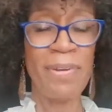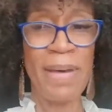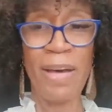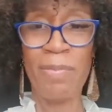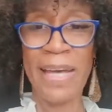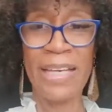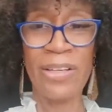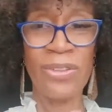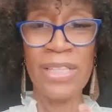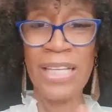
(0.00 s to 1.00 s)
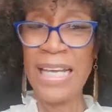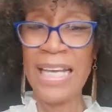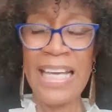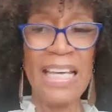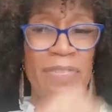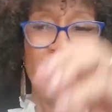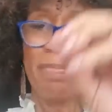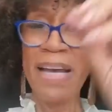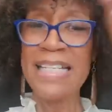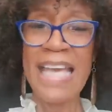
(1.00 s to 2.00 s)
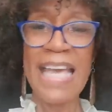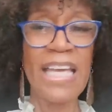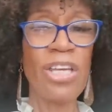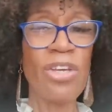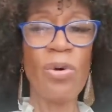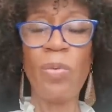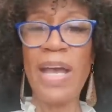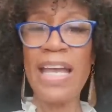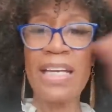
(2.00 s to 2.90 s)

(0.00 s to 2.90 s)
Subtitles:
about Michael, even by taking you away.